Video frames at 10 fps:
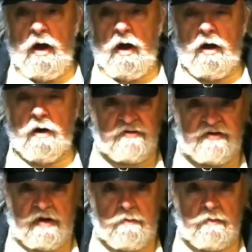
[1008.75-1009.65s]
The
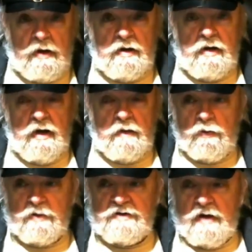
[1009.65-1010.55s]
same lady had
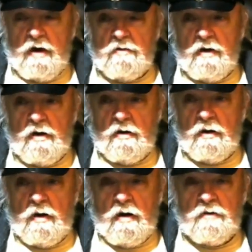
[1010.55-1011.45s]
put down
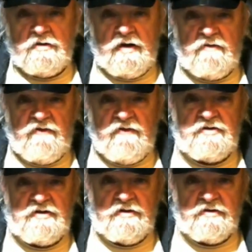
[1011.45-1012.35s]
undead
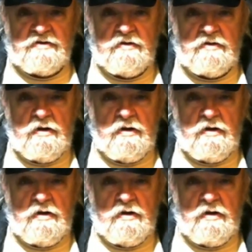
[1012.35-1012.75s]
vixens